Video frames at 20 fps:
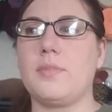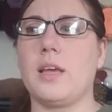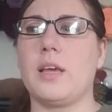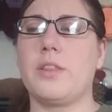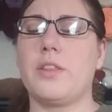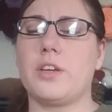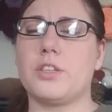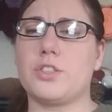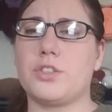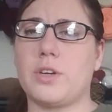
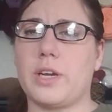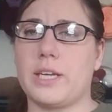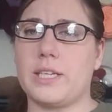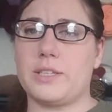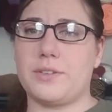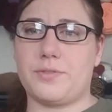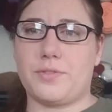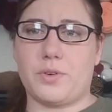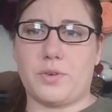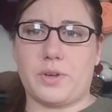They're trying
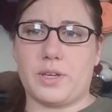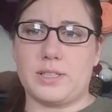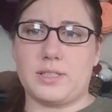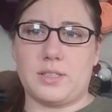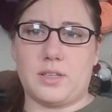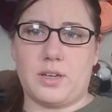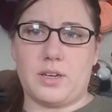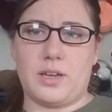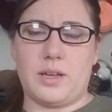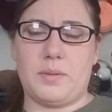to focus
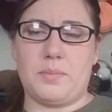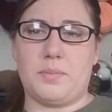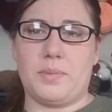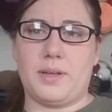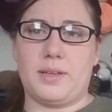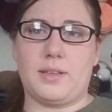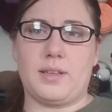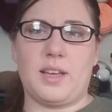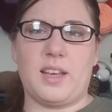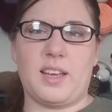on it,
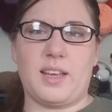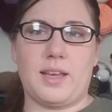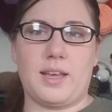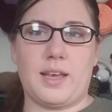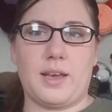but they can